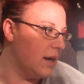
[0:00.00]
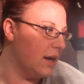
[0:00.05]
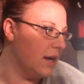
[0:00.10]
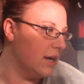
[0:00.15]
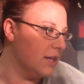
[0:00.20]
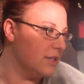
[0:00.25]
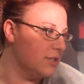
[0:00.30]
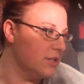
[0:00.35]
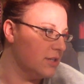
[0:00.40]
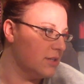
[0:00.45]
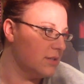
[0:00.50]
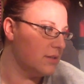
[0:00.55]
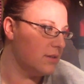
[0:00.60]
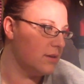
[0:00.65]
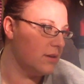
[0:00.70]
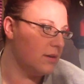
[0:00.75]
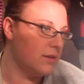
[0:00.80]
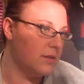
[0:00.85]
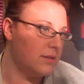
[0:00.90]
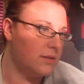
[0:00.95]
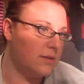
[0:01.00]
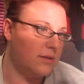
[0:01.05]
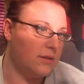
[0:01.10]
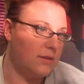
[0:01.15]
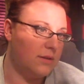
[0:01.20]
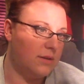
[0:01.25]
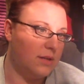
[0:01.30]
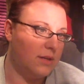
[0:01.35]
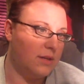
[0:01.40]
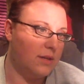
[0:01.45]
I just saw this
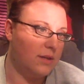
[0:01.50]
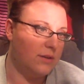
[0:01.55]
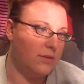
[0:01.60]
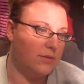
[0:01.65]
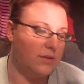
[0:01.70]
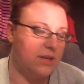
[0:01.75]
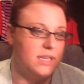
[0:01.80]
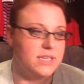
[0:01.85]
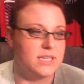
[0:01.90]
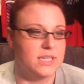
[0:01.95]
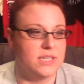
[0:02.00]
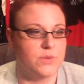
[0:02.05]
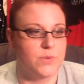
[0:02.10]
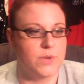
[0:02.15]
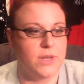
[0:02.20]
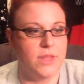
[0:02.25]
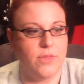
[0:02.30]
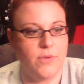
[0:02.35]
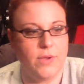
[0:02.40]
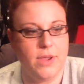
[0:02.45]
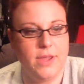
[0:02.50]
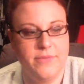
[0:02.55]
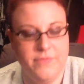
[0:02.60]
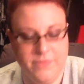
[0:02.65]
on here, $19.23.